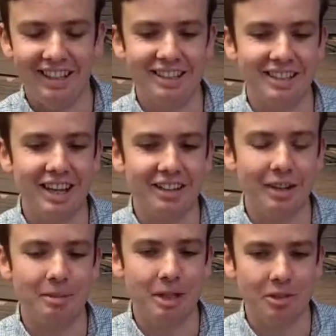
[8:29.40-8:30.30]
exactly.
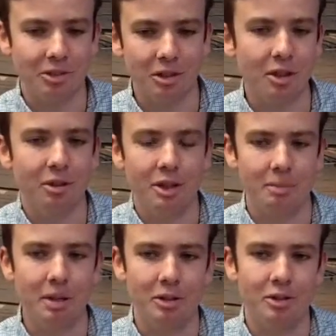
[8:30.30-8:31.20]
I mean, there's literally a
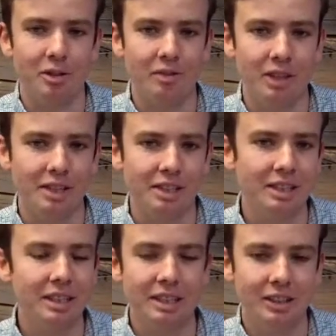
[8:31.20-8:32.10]
picture of this.
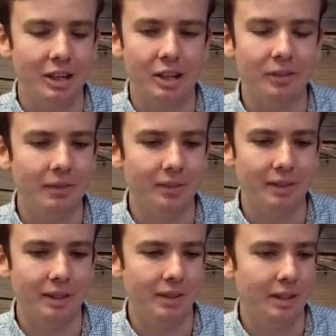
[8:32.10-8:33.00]
You know,
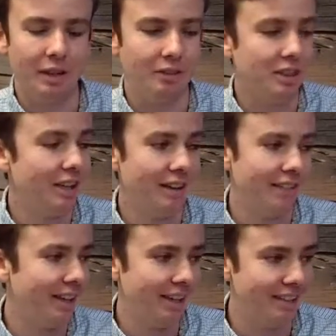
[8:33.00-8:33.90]
enough said on
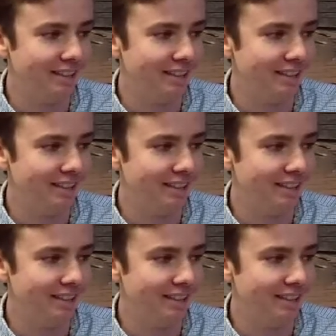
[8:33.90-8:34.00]
that.